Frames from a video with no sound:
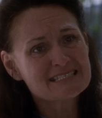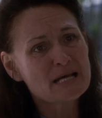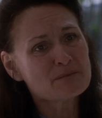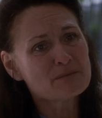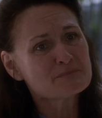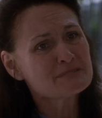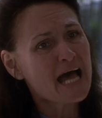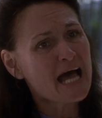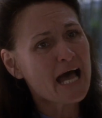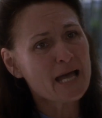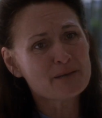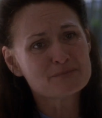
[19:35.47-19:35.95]

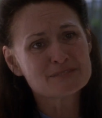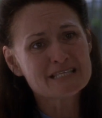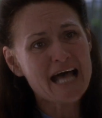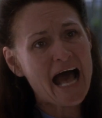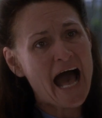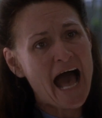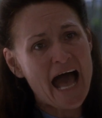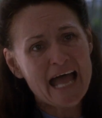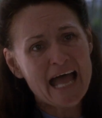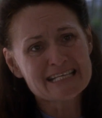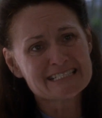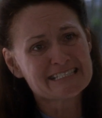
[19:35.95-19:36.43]

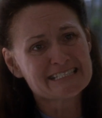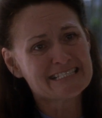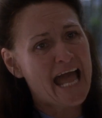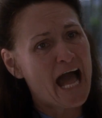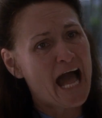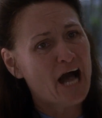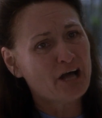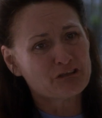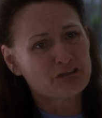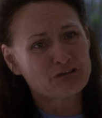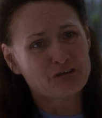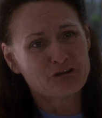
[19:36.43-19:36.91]
Sometimes I
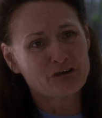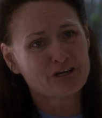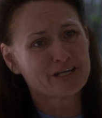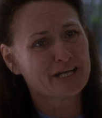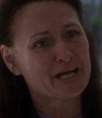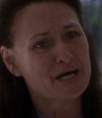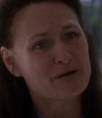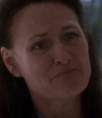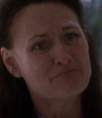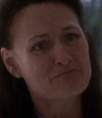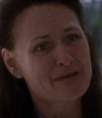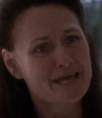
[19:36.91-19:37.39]
doubt
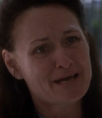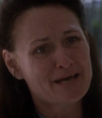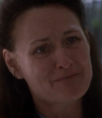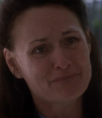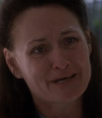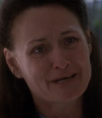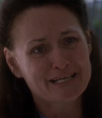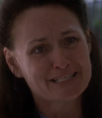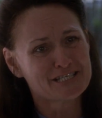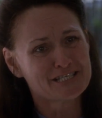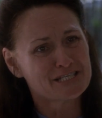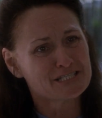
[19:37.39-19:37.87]
your
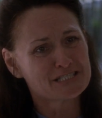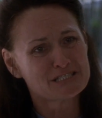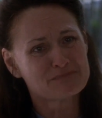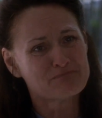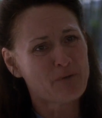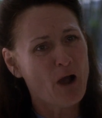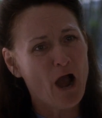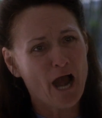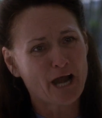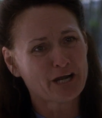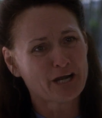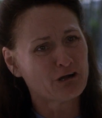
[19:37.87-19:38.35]
commitment to
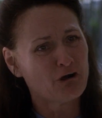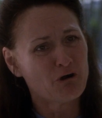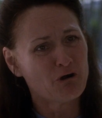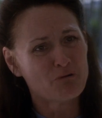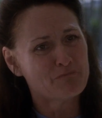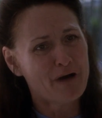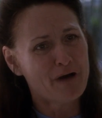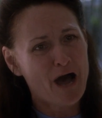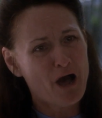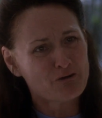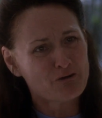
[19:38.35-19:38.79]
sparkle